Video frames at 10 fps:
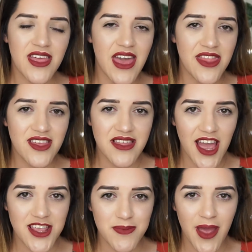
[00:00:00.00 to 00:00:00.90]
And the
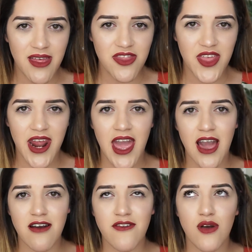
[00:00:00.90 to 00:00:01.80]
last palette that I
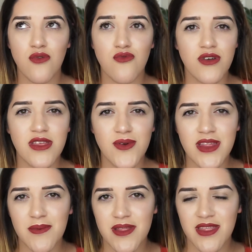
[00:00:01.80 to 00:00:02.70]
have really,
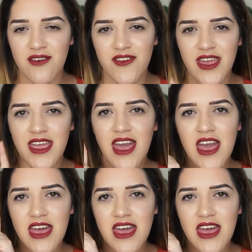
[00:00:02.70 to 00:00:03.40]
really been loving